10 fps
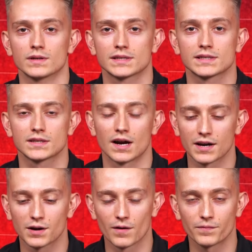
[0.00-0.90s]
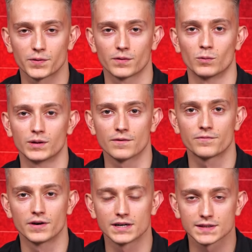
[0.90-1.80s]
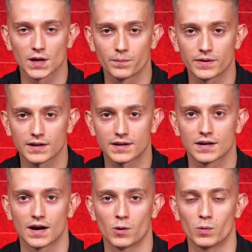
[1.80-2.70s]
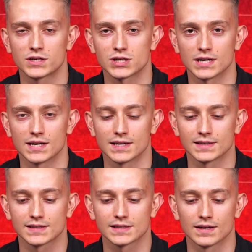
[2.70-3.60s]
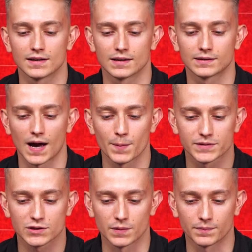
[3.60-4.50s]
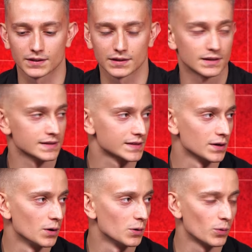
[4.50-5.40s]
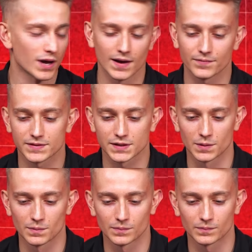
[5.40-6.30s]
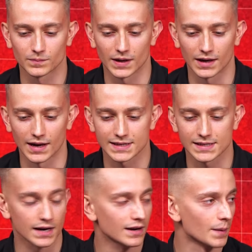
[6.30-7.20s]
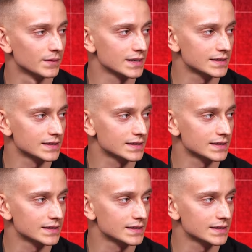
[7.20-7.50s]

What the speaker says: starting off with the first topic, which is TypeScript. So we have some exciting updates